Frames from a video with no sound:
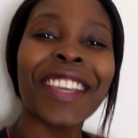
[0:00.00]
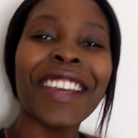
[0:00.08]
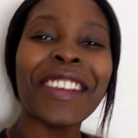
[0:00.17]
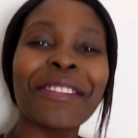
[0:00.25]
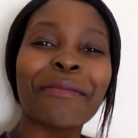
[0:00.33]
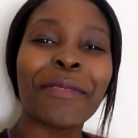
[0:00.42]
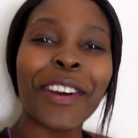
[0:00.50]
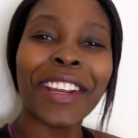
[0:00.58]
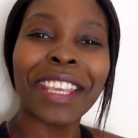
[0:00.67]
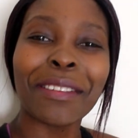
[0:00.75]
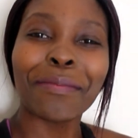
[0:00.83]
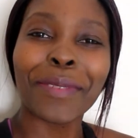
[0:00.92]
Good
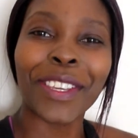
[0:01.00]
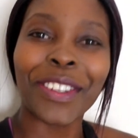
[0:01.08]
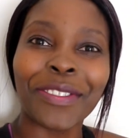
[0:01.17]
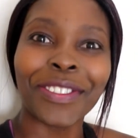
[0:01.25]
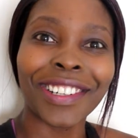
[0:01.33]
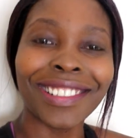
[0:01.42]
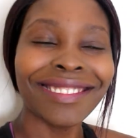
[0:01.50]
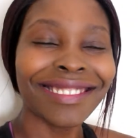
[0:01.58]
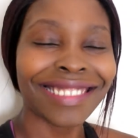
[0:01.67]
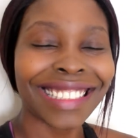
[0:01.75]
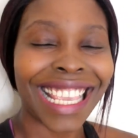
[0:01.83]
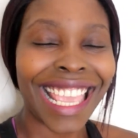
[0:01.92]
morning, beautiful.
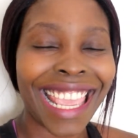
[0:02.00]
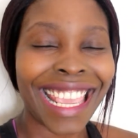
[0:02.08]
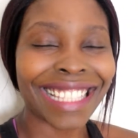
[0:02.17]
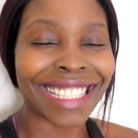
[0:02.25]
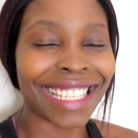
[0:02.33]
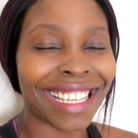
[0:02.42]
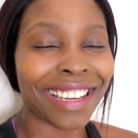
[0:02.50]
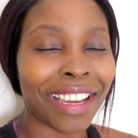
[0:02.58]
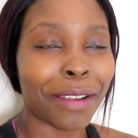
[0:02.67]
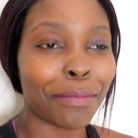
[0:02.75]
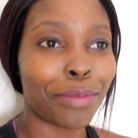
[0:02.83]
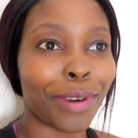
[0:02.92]
It's
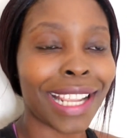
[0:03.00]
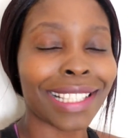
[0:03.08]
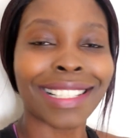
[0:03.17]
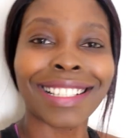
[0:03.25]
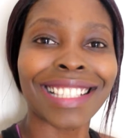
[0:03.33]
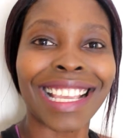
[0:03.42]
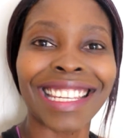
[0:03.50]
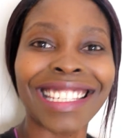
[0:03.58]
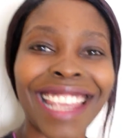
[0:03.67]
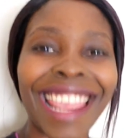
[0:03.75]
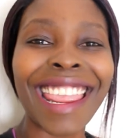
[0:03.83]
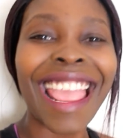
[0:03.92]
a bright and sunny
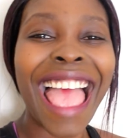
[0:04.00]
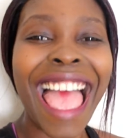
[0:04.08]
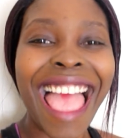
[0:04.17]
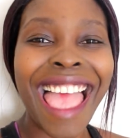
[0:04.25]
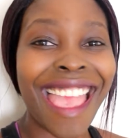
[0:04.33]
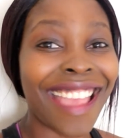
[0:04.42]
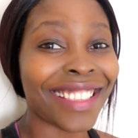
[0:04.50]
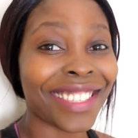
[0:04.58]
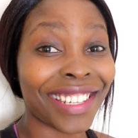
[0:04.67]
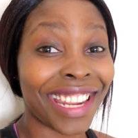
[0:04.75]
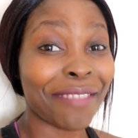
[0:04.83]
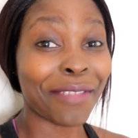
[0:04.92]
day, and
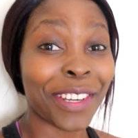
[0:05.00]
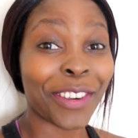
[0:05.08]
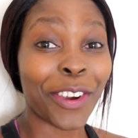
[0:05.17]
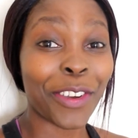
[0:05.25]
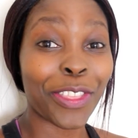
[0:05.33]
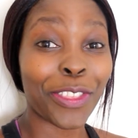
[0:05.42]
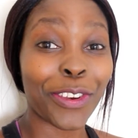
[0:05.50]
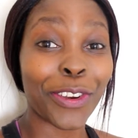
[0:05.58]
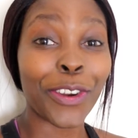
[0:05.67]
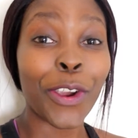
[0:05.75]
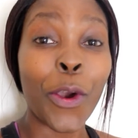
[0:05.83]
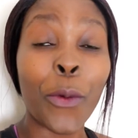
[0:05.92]
today I'm going to go
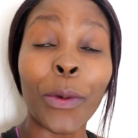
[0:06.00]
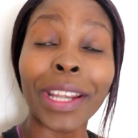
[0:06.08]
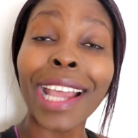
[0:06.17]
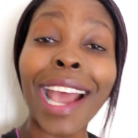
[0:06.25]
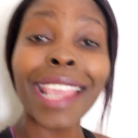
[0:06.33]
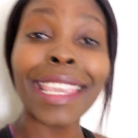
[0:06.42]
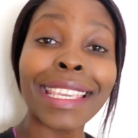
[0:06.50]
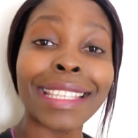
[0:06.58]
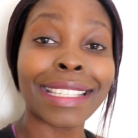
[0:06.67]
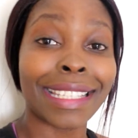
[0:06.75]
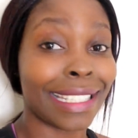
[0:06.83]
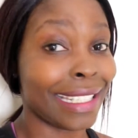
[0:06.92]
through what I
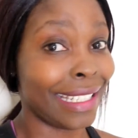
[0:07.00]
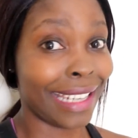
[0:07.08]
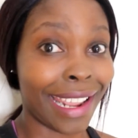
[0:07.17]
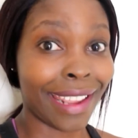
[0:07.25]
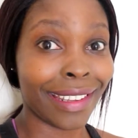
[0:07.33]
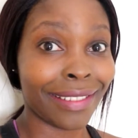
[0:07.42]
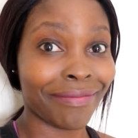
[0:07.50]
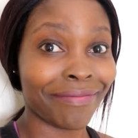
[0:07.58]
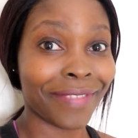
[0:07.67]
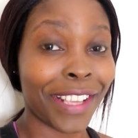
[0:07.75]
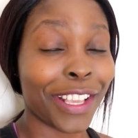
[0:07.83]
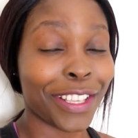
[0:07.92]
eat in a day.
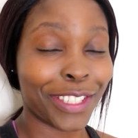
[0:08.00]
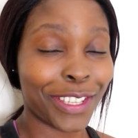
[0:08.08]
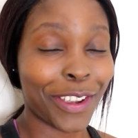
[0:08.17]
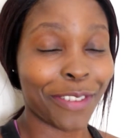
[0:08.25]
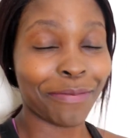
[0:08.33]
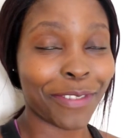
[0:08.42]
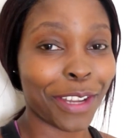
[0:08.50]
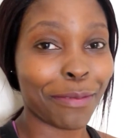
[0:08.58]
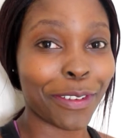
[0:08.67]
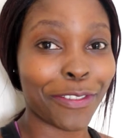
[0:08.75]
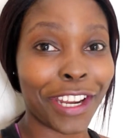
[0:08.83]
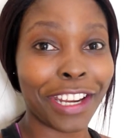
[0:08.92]
So, going to
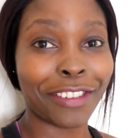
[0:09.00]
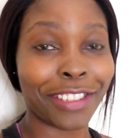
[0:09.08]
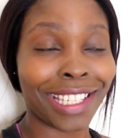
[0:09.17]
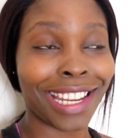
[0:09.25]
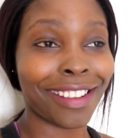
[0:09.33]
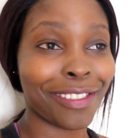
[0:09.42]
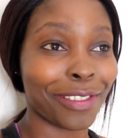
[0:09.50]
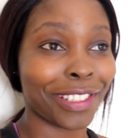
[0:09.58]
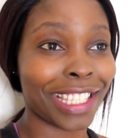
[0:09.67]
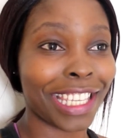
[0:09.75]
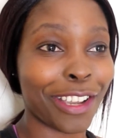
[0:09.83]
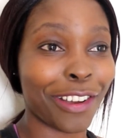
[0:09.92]
be very interesting. We'll
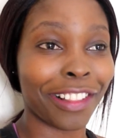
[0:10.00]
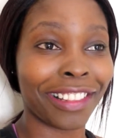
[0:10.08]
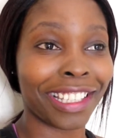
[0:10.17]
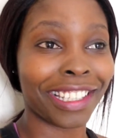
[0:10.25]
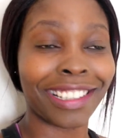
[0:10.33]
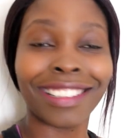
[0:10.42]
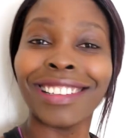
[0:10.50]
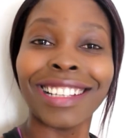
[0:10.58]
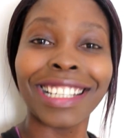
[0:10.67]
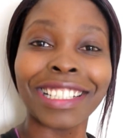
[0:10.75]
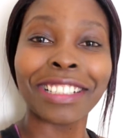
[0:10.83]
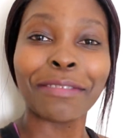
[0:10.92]
see all the
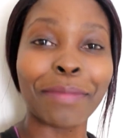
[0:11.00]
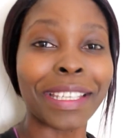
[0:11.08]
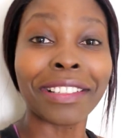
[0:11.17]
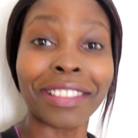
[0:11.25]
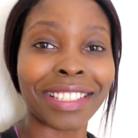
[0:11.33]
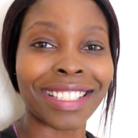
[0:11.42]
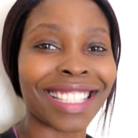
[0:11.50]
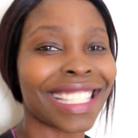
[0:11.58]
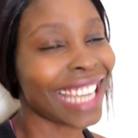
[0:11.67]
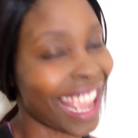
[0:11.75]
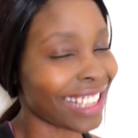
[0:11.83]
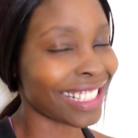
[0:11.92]
meals and
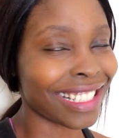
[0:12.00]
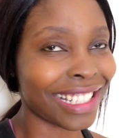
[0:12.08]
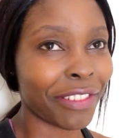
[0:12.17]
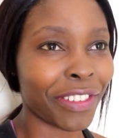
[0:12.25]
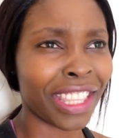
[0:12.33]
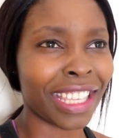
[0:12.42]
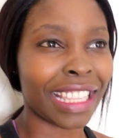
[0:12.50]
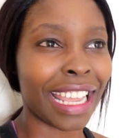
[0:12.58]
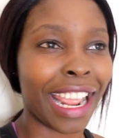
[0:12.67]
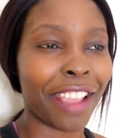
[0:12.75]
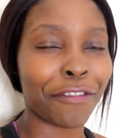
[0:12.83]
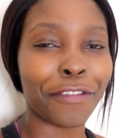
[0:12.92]
snacks and everything that
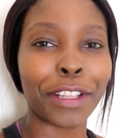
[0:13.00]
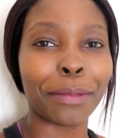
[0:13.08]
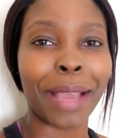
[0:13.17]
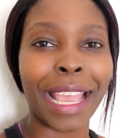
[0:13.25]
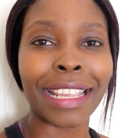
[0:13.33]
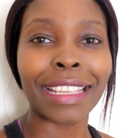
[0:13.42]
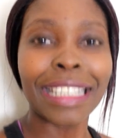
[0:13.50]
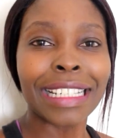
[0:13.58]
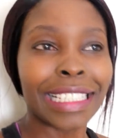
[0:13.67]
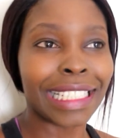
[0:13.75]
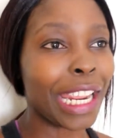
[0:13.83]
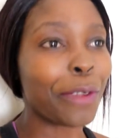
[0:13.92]
I fill my
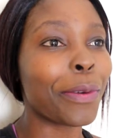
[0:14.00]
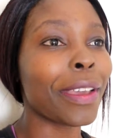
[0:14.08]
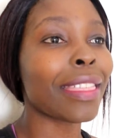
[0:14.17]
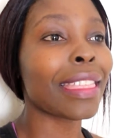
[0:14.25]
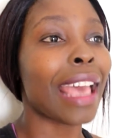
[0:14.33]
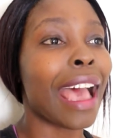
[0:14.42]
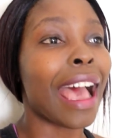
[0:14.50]
day with.